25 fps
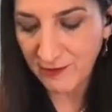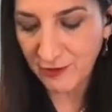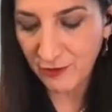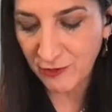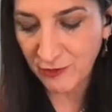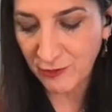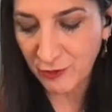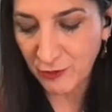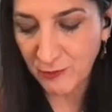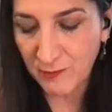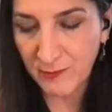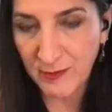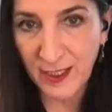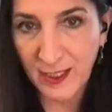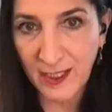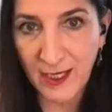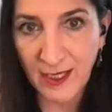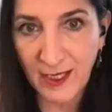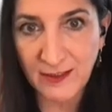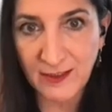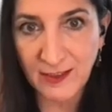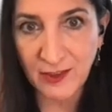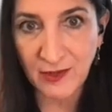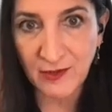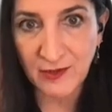So you may
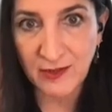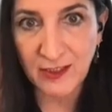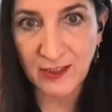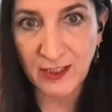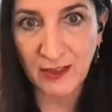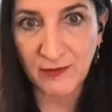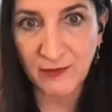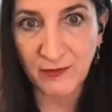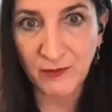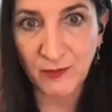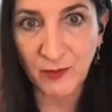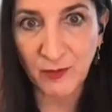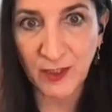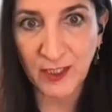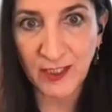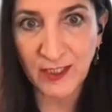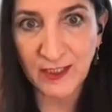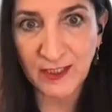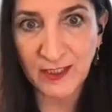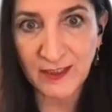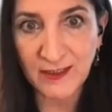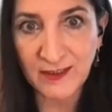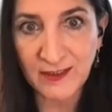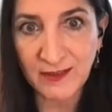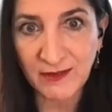ask yourself, what
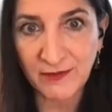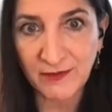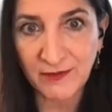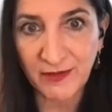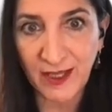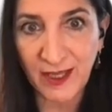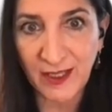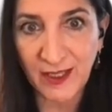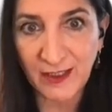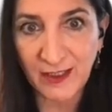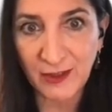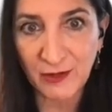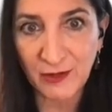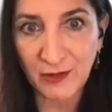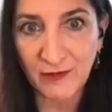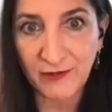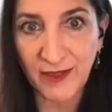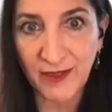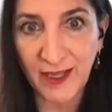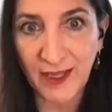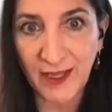is the value of